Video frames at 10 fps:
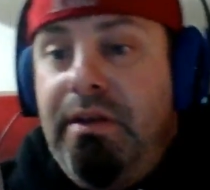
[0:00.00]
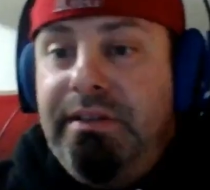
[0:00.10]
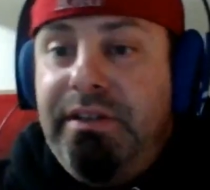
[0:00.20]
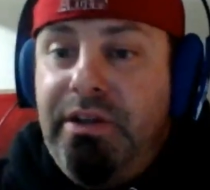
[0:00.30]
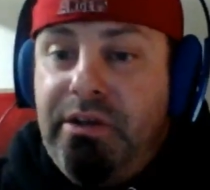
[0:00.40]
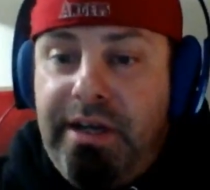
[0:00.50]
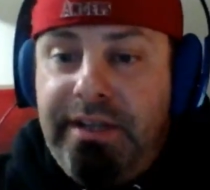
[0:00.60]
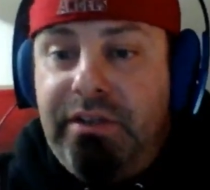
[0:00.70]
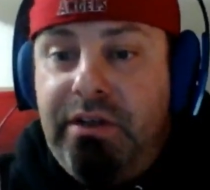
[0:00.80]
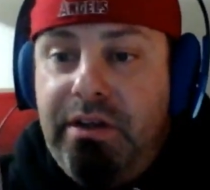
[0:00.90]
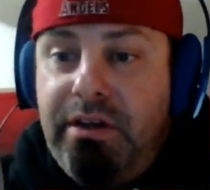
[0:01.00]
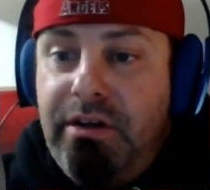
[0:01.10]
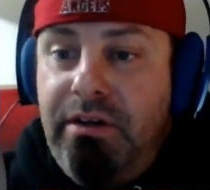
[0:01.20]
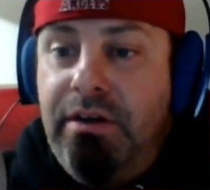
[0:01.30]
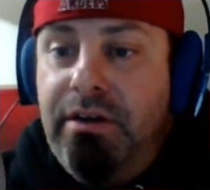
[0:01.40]
as in your case, to
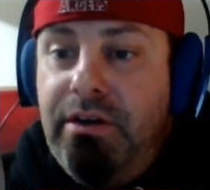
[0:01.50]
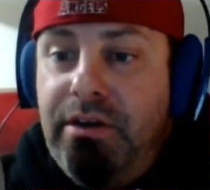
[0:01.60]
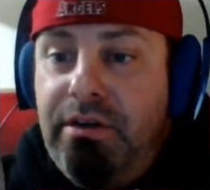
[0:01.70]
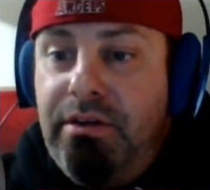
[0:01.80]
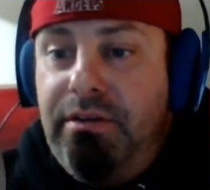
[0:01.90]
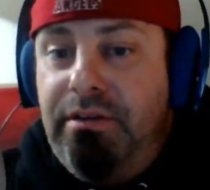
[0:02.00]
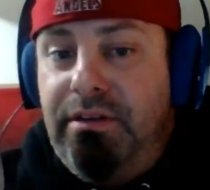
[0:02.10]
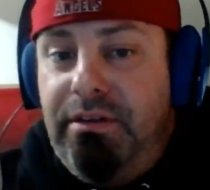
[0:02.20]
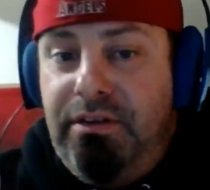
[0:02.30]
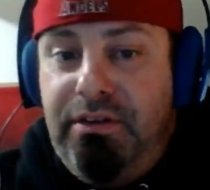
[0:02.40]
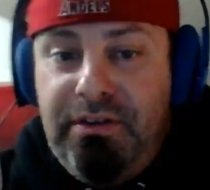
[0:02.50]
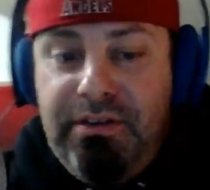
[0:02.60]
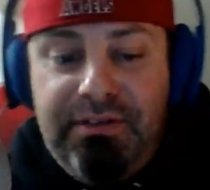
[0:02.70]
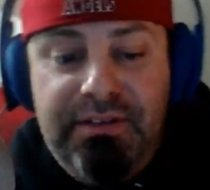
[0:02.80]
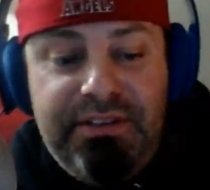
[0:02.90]

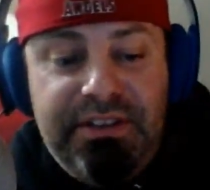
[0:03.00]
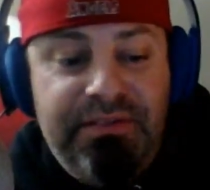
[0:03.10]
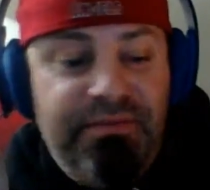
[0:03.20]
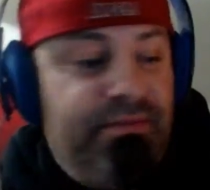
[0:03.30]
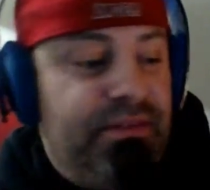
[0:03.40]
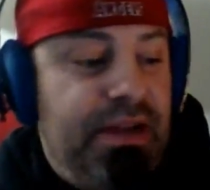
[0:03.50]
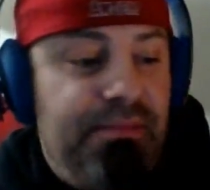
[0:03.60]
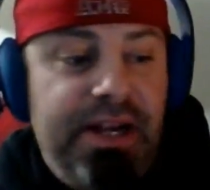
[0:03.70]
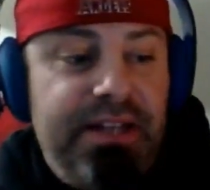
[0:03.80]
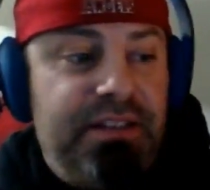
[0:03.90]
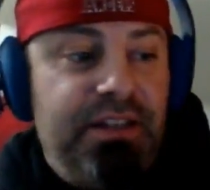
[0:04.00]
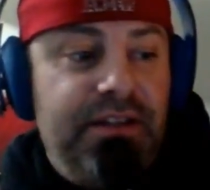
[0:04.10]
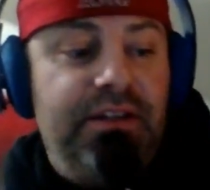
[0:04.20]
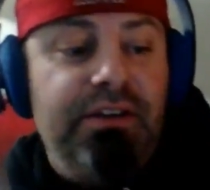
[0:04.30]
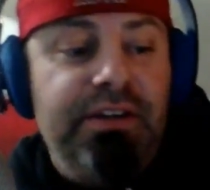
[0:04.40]
your stepdad's the
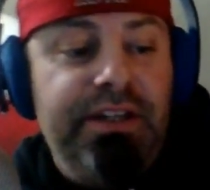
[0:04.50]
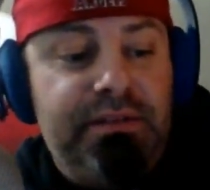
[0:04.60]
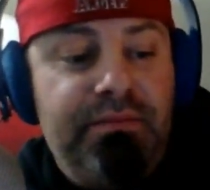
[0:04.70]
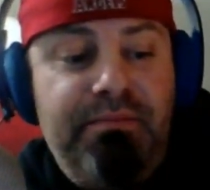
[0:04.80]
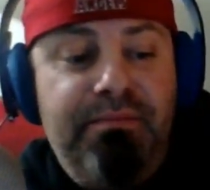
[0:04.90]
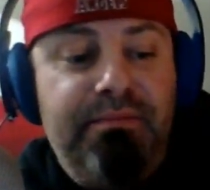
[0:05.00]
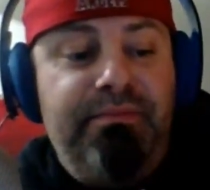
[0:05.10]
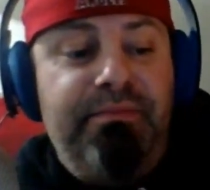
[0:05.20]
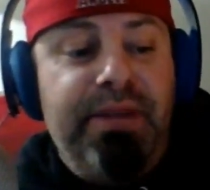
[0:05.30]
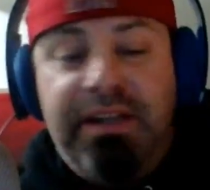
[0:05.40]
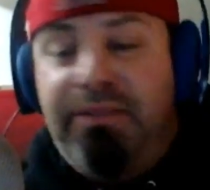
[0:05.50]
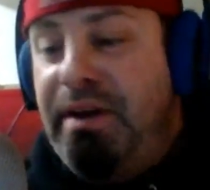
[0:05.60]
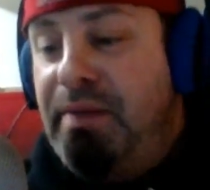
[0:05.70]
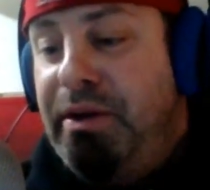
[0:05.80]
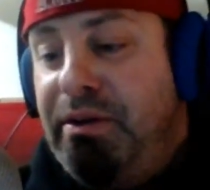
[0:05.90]
dirtiest Mexican
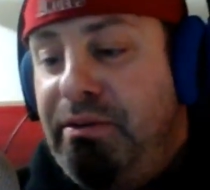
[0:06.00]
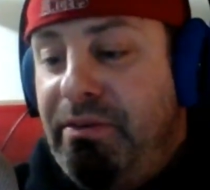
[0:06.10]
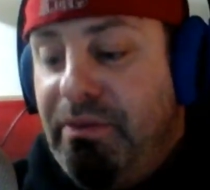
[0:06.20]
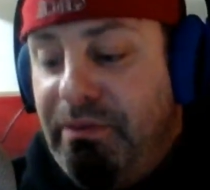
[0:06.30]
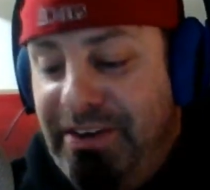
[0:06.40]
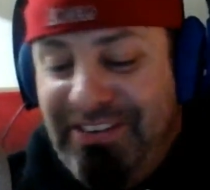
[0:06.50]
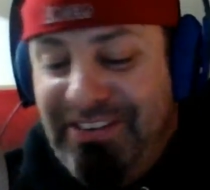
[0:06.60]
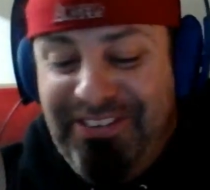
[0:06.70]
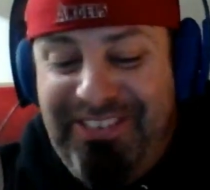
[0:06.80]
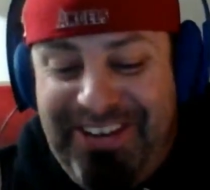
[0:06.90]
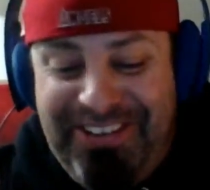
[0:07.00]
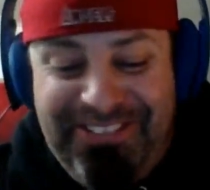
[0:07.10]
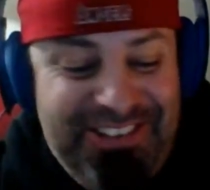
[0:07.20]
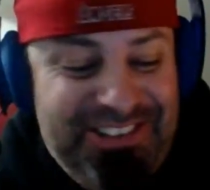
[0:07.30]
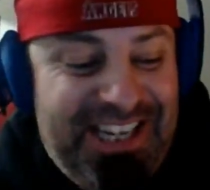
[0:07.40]
family or whatever
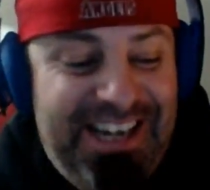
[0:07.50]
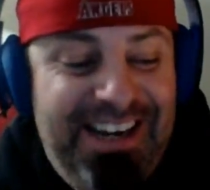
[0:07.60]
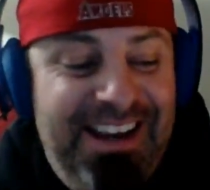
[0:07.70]
you said.